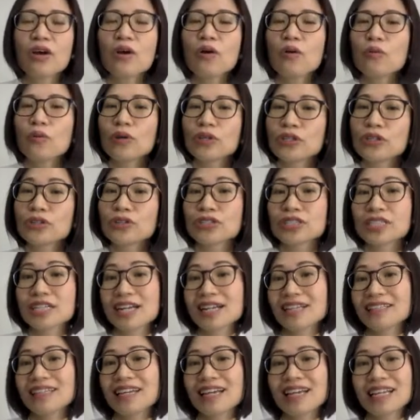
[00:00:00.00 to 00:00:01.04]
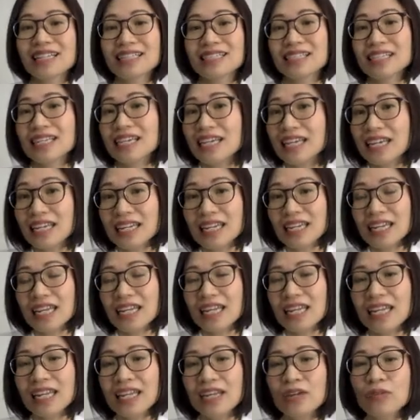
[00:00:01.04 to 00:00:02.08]
what your child has
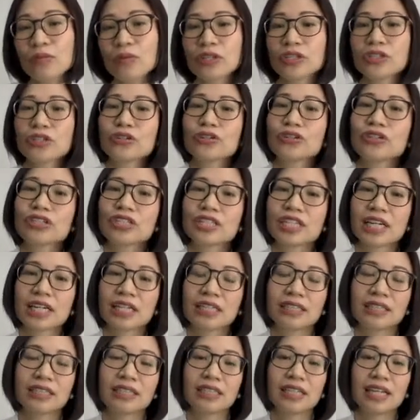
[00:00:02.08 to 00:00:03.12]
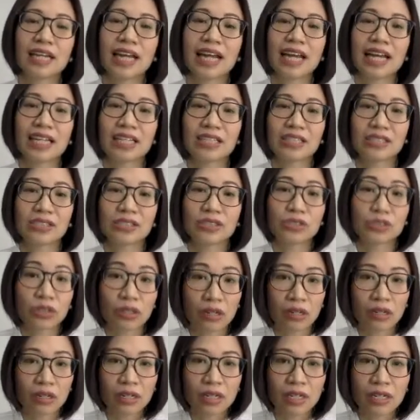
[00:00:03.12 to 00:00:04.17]
eaten, what your child has
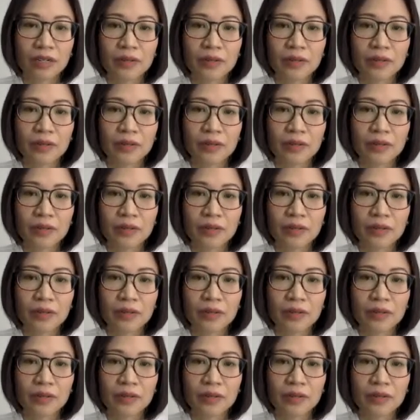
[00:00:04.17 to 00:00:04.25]
drunk.